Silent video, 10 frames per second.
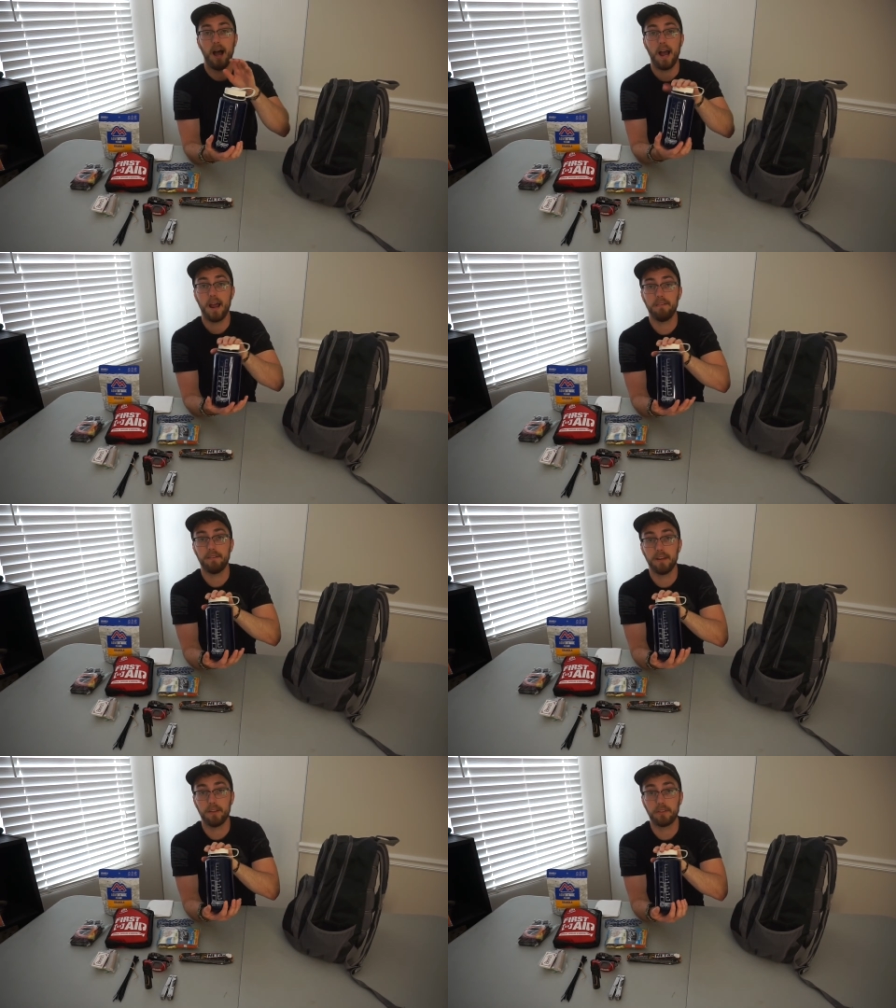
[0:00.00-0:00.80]
I have
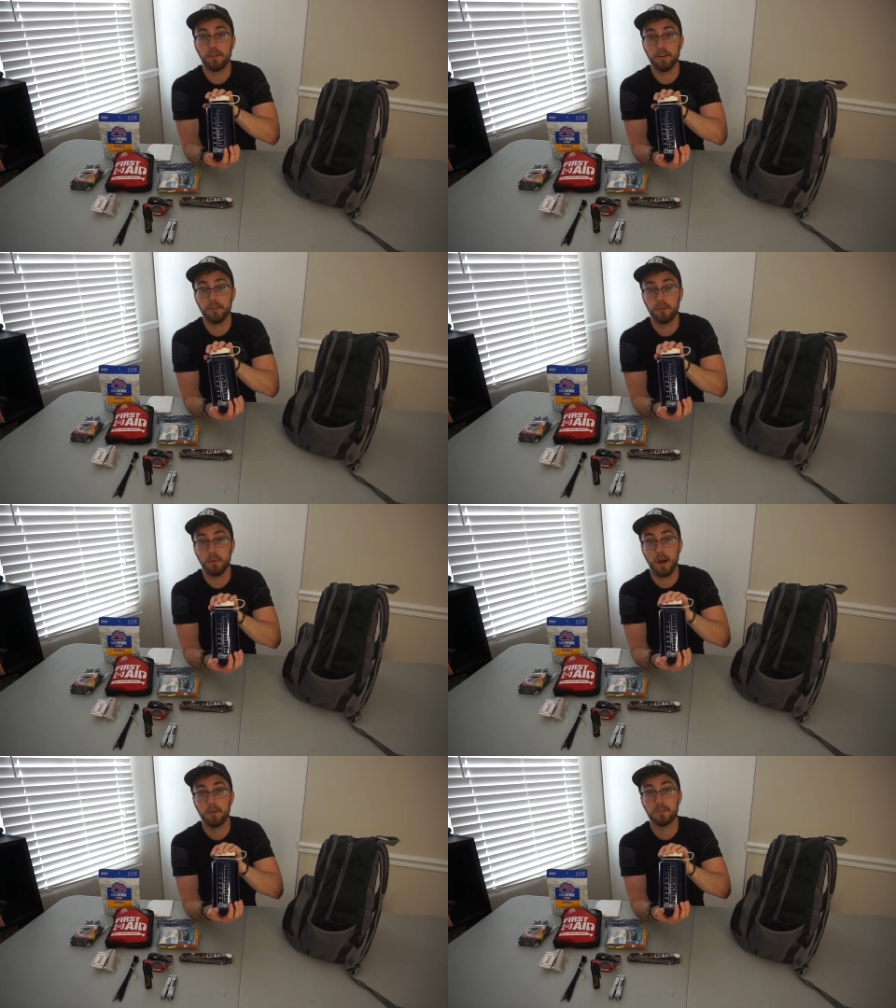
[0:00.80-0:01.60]
a
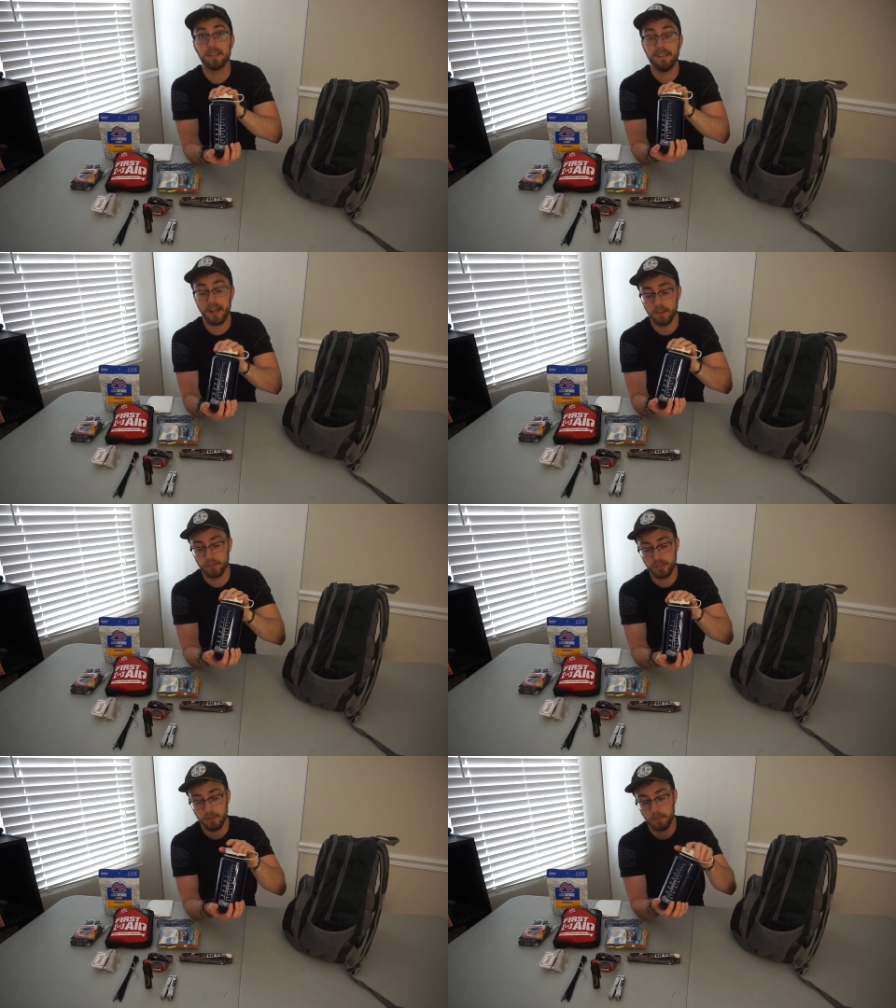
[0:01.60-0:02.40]
32-ounce
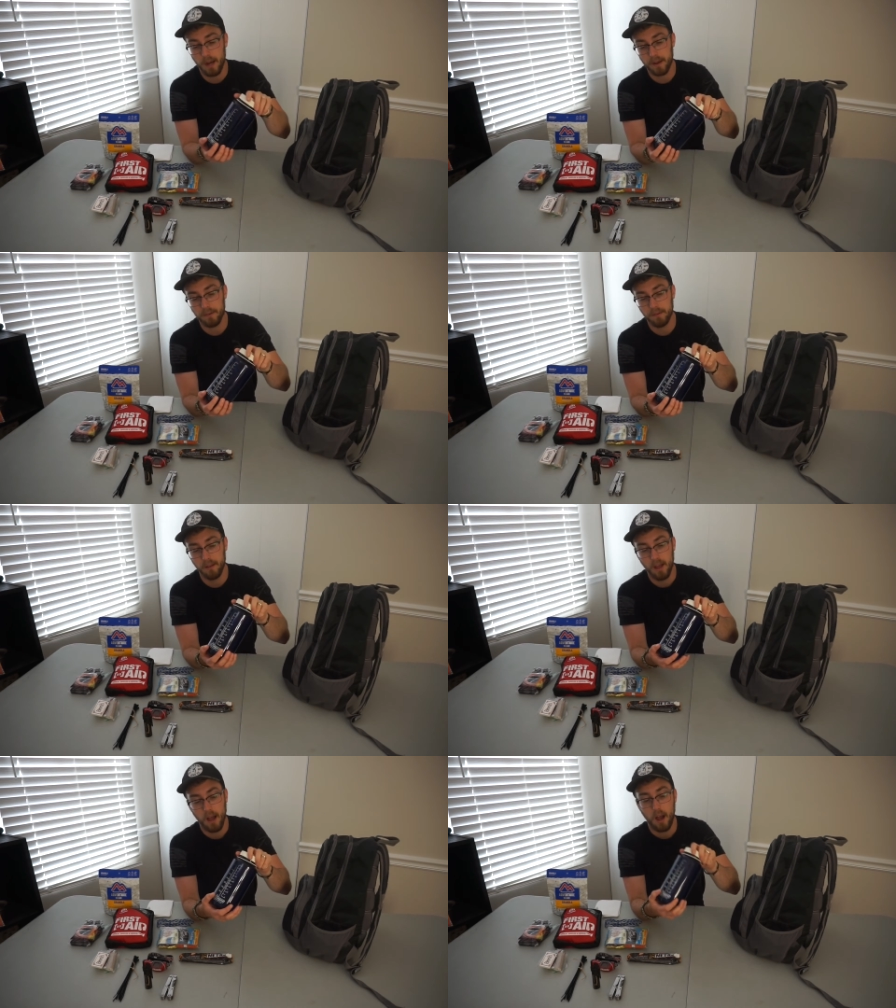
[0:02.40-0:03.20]
Nalgene
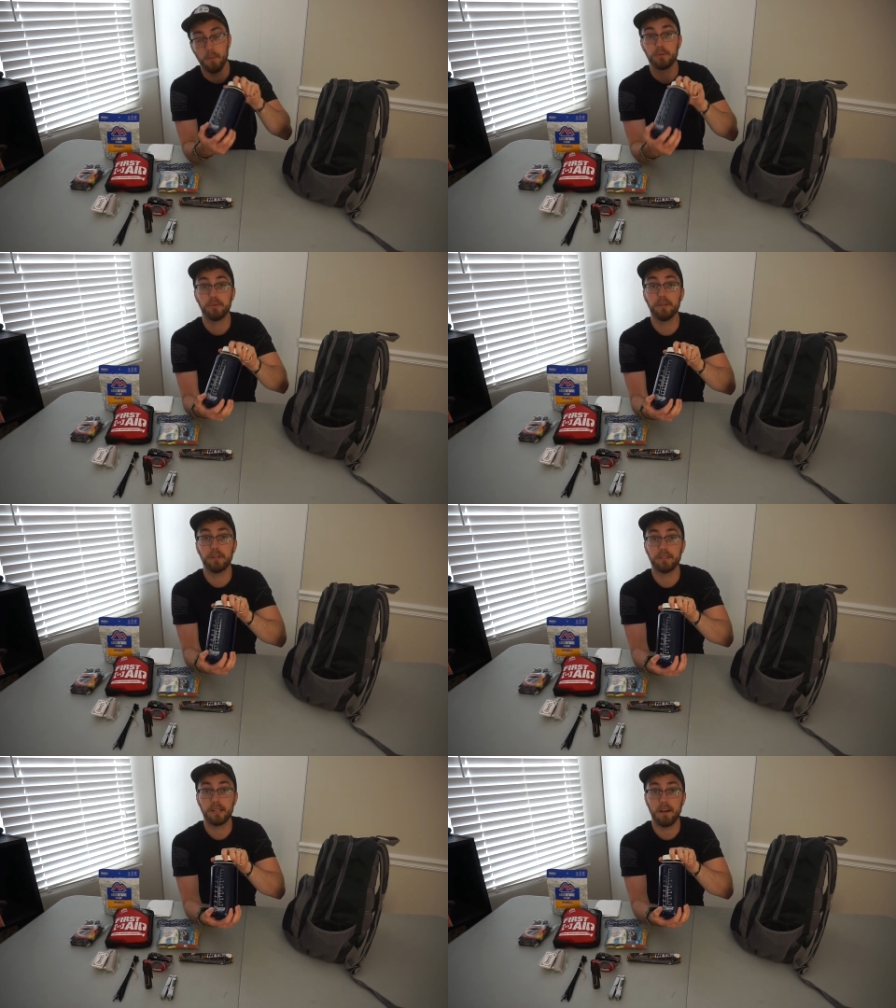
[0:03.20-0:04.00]
bottle. It's really
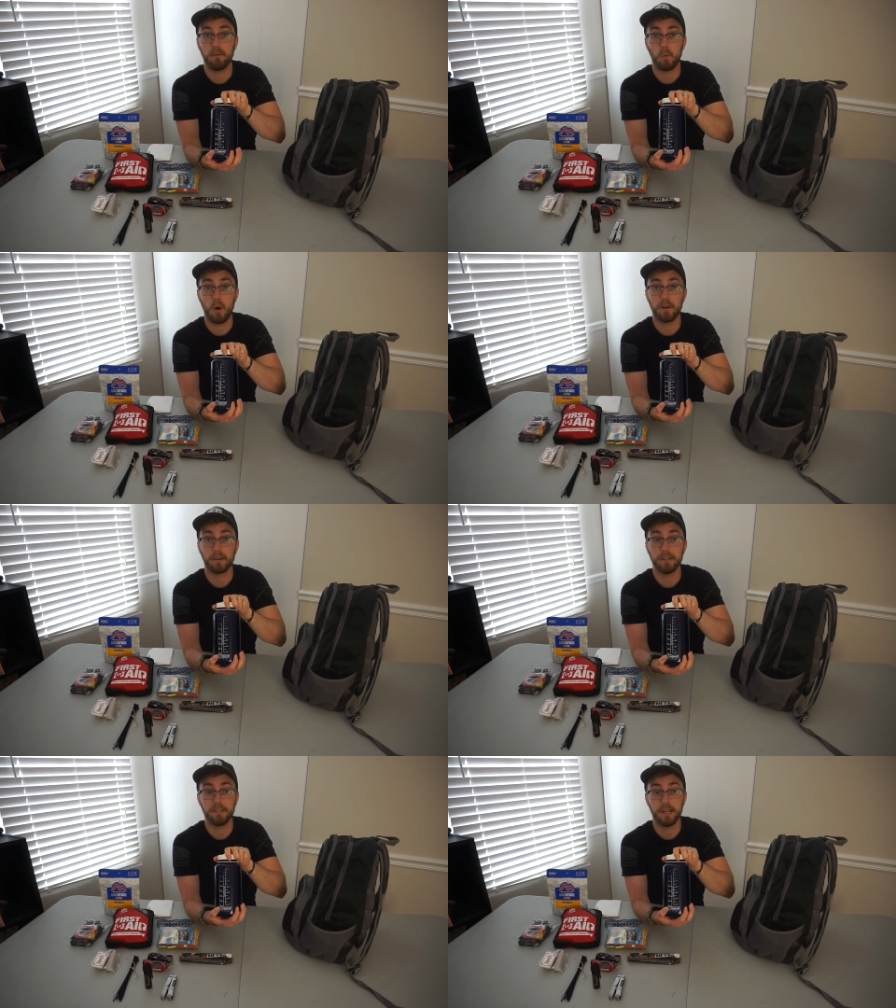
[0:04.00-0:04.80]
good to have a water
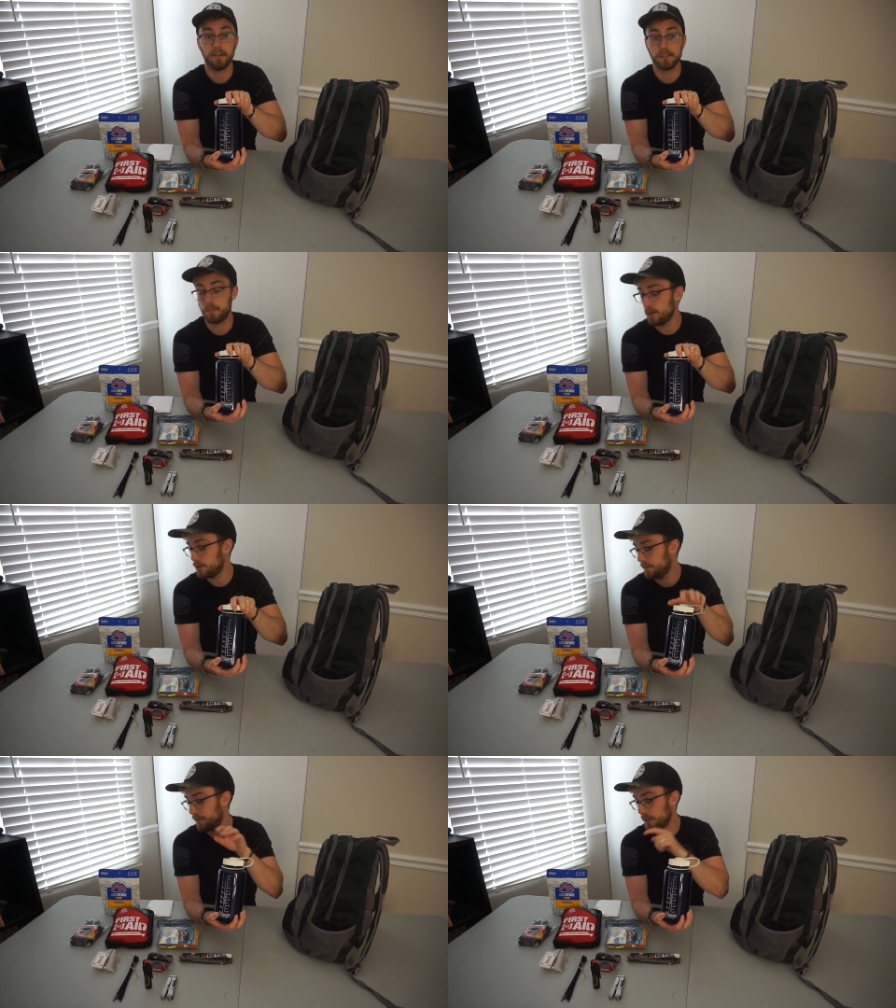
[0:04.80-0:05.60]
container,
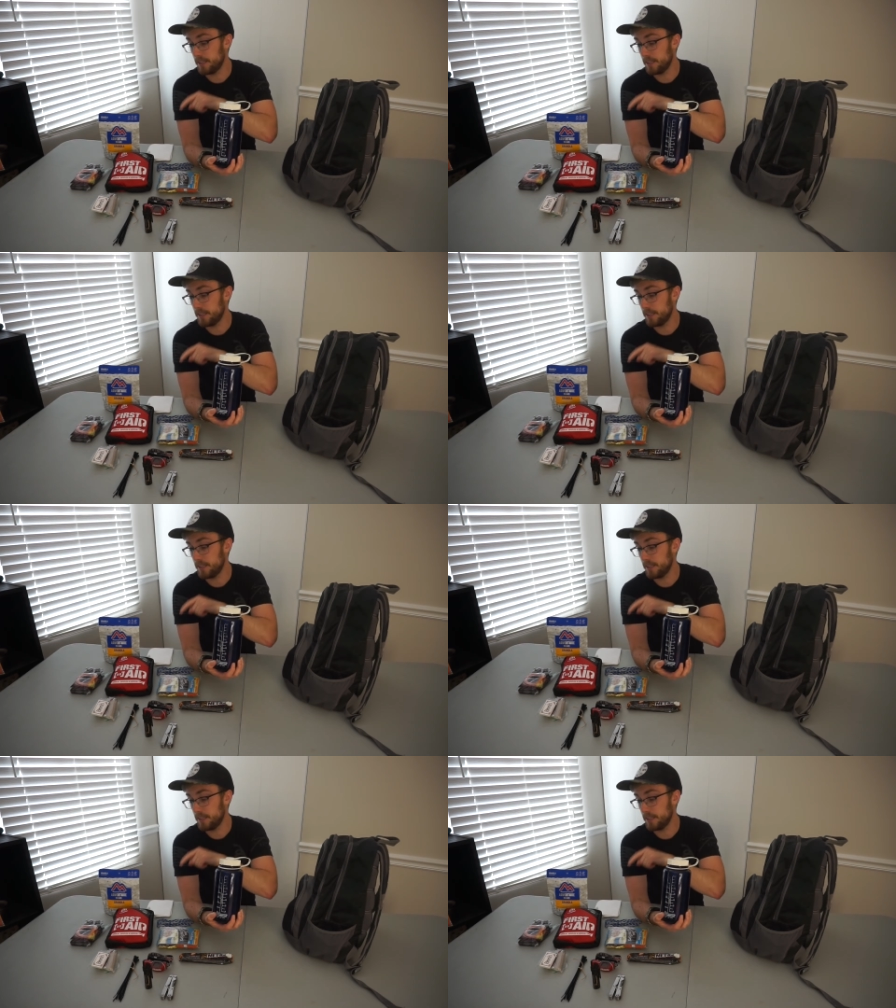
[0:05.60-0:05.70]
especially if I